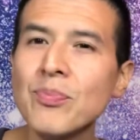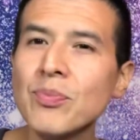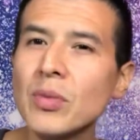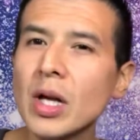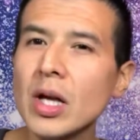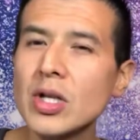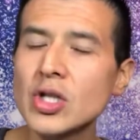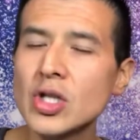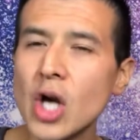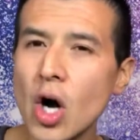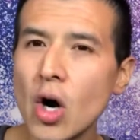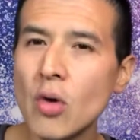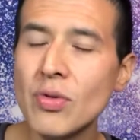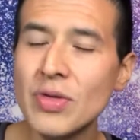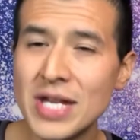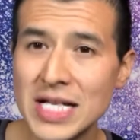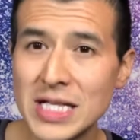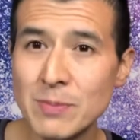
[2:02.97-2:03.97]

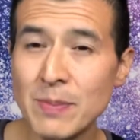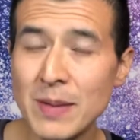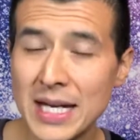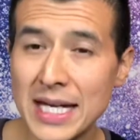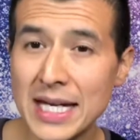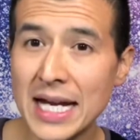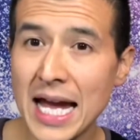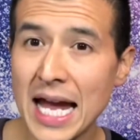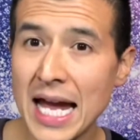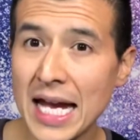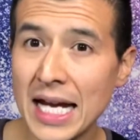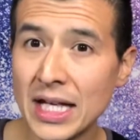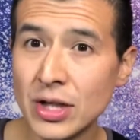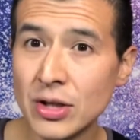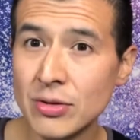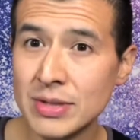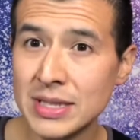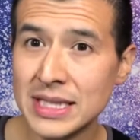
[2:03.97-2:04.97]
So this being a
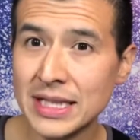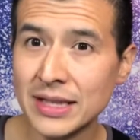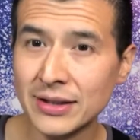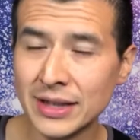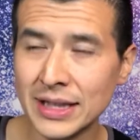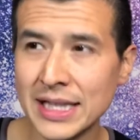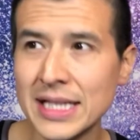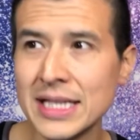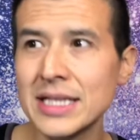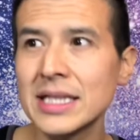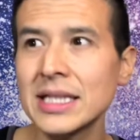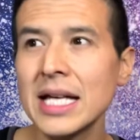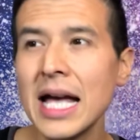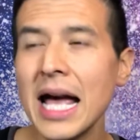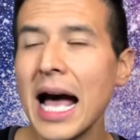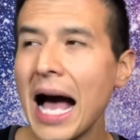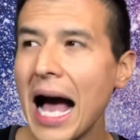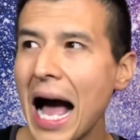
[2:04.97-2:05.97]
new series,
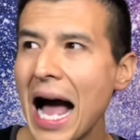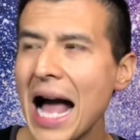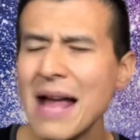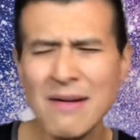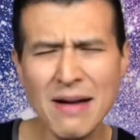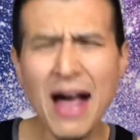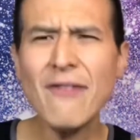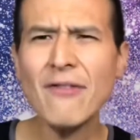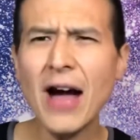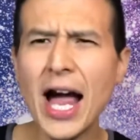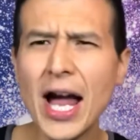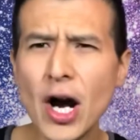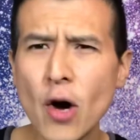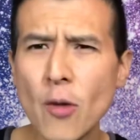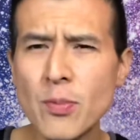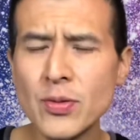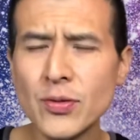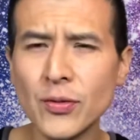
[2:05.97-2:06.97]
I have high
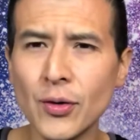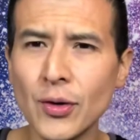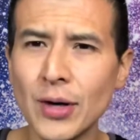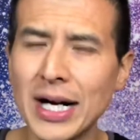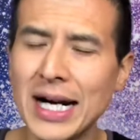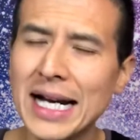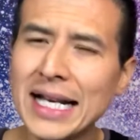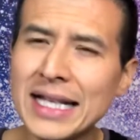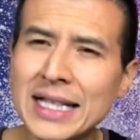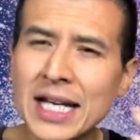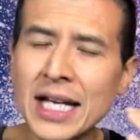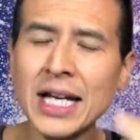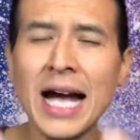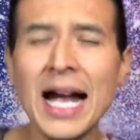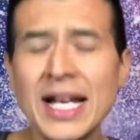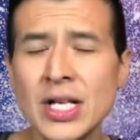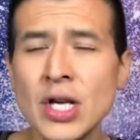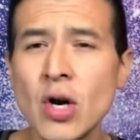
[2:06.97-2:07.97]
hopes for it.
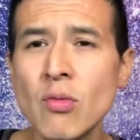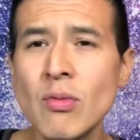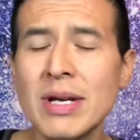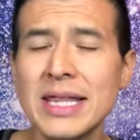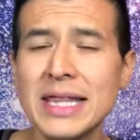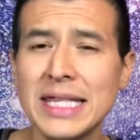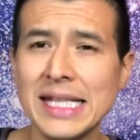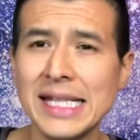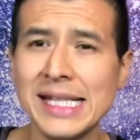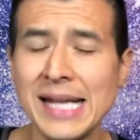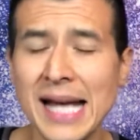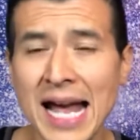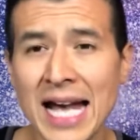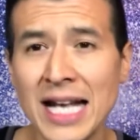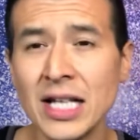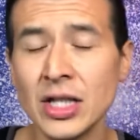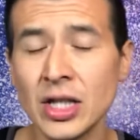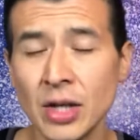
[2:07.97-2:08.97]
I know with
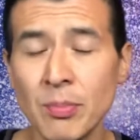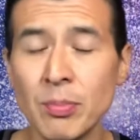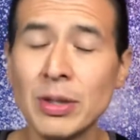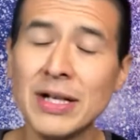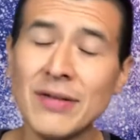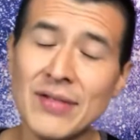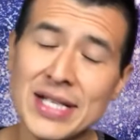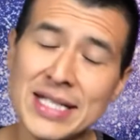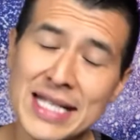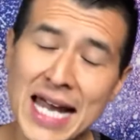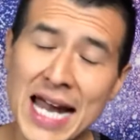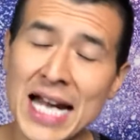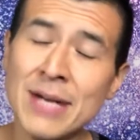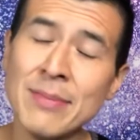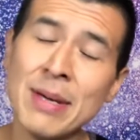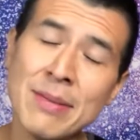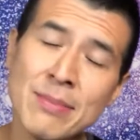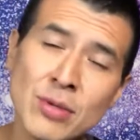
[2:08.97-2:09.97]
the previous
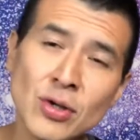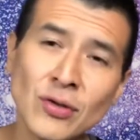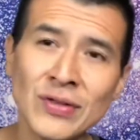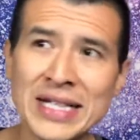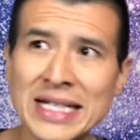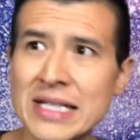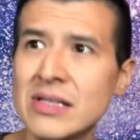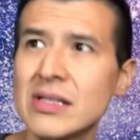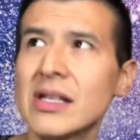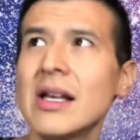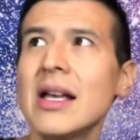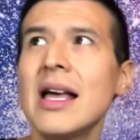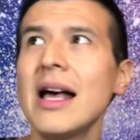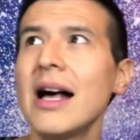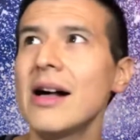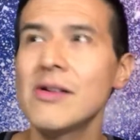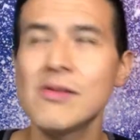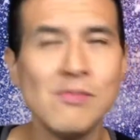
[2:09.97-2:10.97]
anime movies,
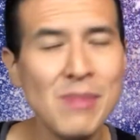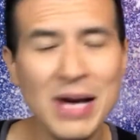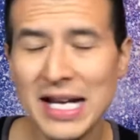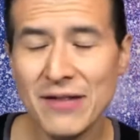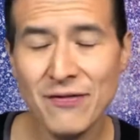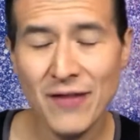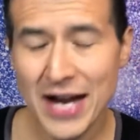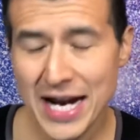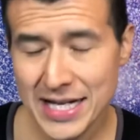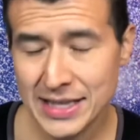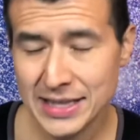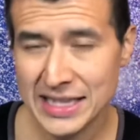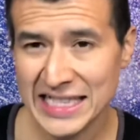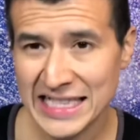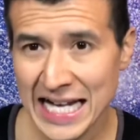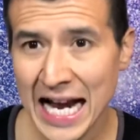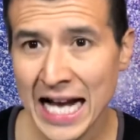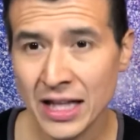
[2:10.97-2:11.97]
many fans
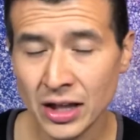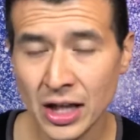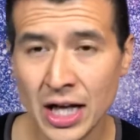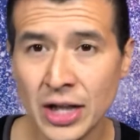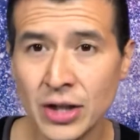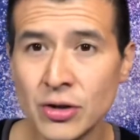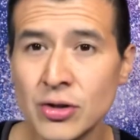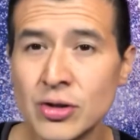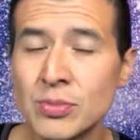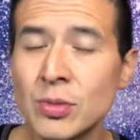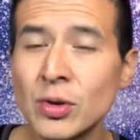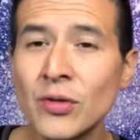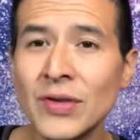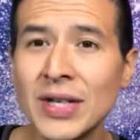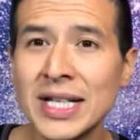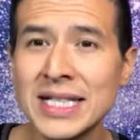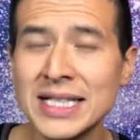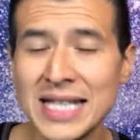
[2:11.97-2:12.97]
did not like those
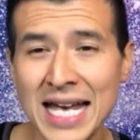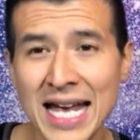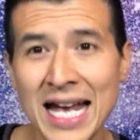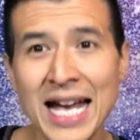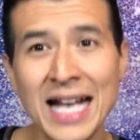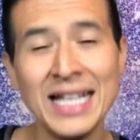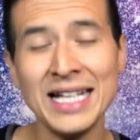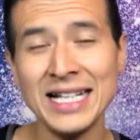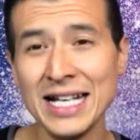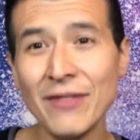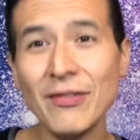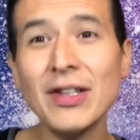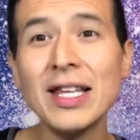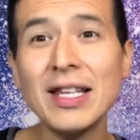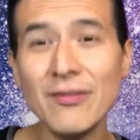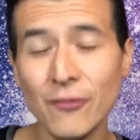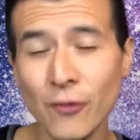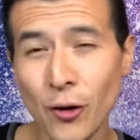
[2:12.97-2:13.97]
movies, and they
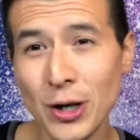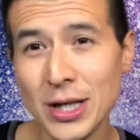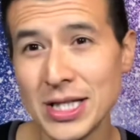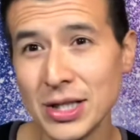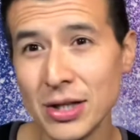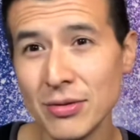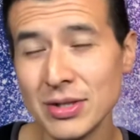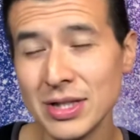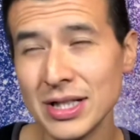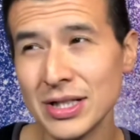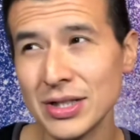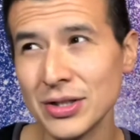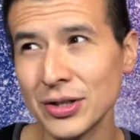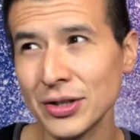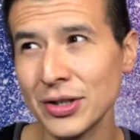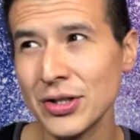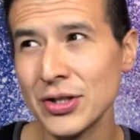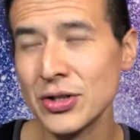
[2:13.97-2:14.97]
definitely voiced those
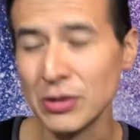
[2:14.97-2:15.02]
concerns.